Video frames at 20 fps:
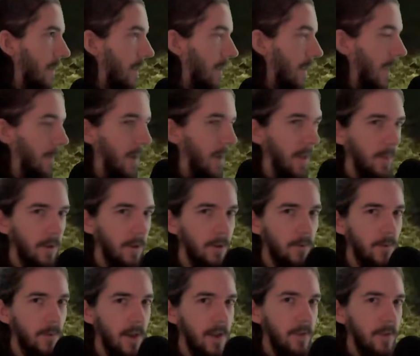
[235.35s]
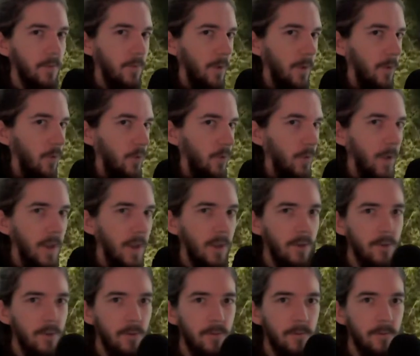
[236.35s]
They might look around once or
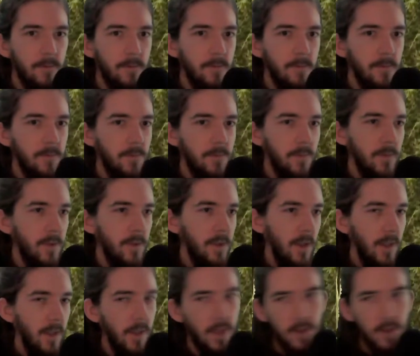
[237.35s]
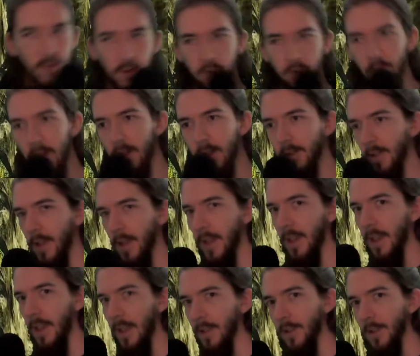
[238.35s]
twice, and then they turn around like
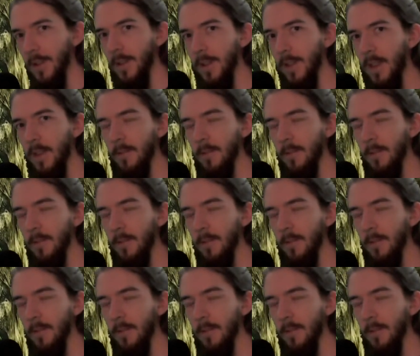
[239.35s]
instantly,